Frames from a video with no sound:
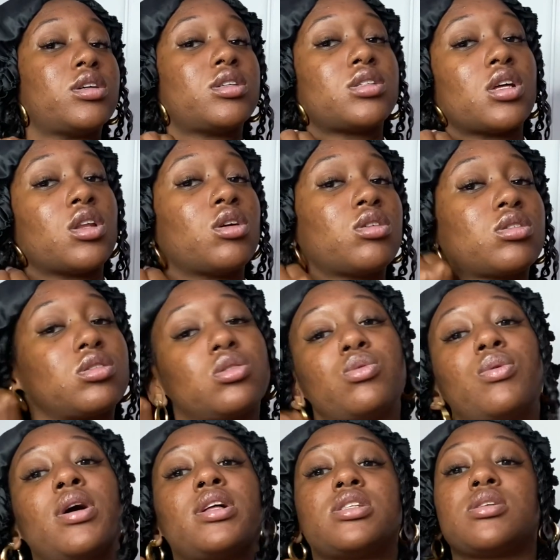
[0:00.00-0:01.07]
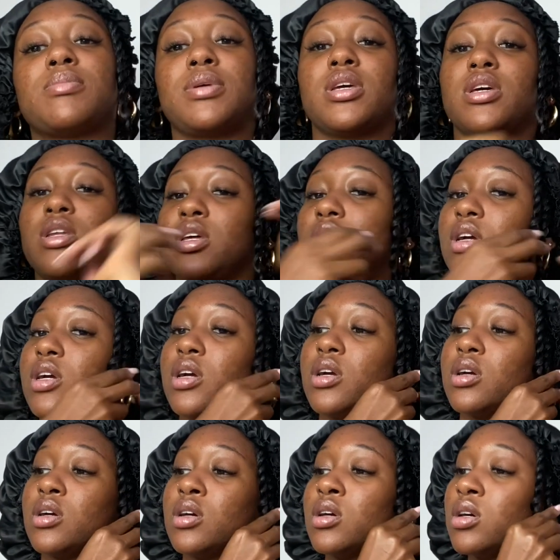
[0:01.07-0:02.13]
It's a little too wet to be in here,
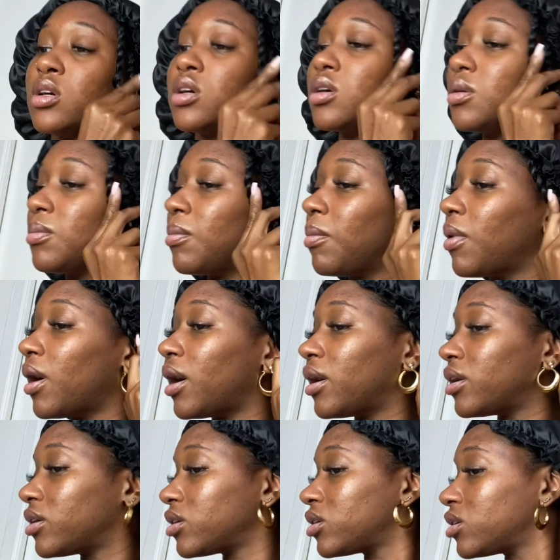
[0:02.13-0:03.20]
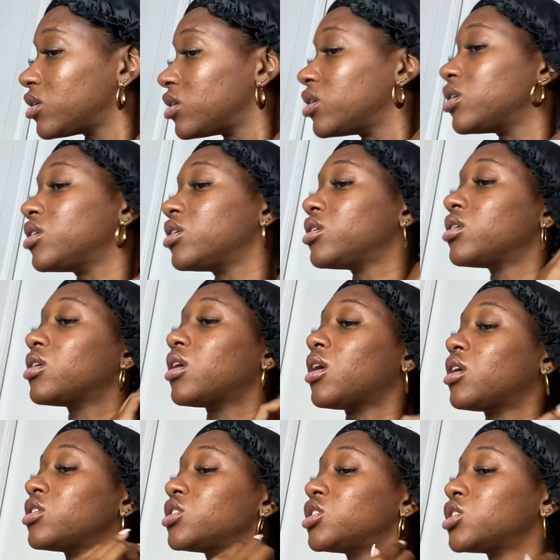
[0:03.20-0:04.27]
but
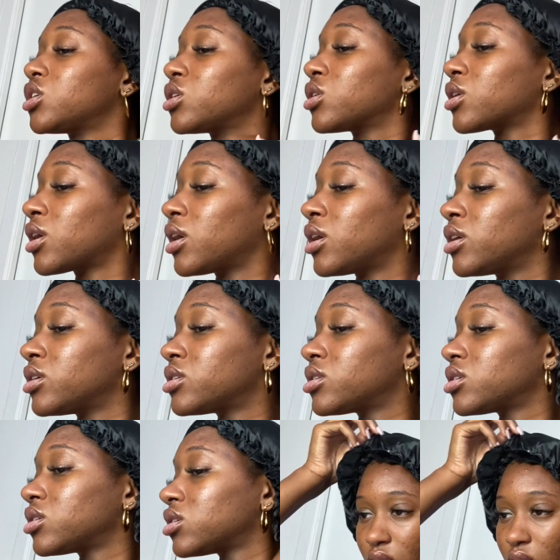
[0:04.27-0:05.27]
I'll just show you guys.